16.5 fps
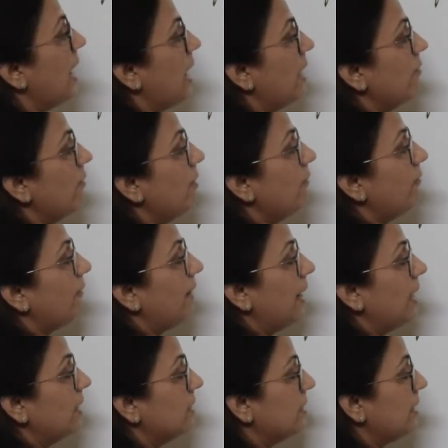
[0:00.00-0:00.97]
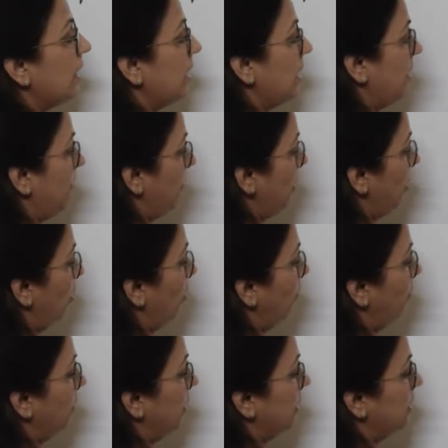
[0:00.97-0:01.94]
I will find the number
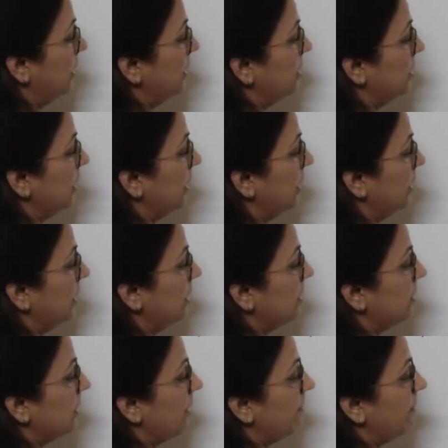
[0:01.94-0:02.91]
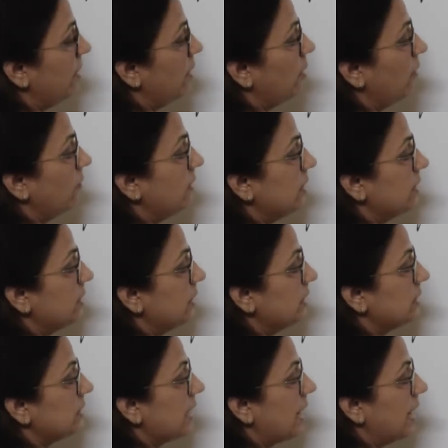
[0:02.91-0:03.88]
of digits in this. Number of
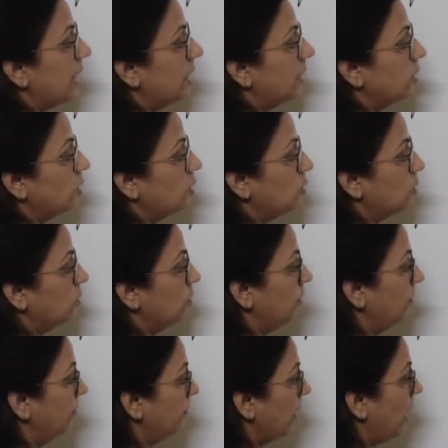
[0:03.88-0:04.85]
digits are 2.